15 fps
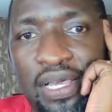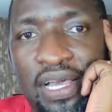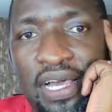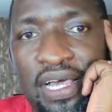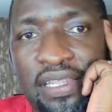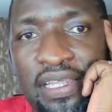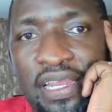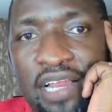
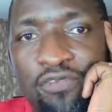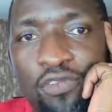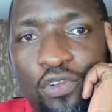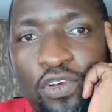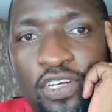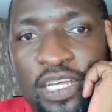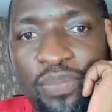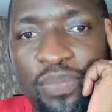And then I'll follow
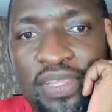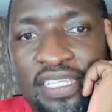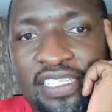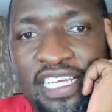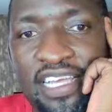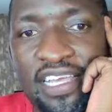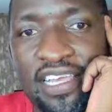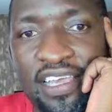it up with a
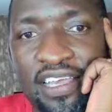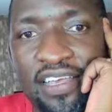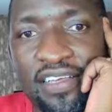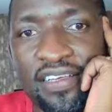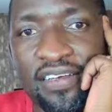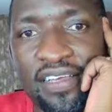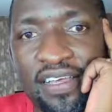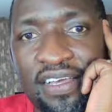check here,
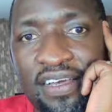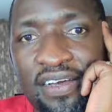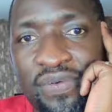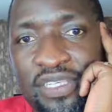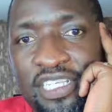which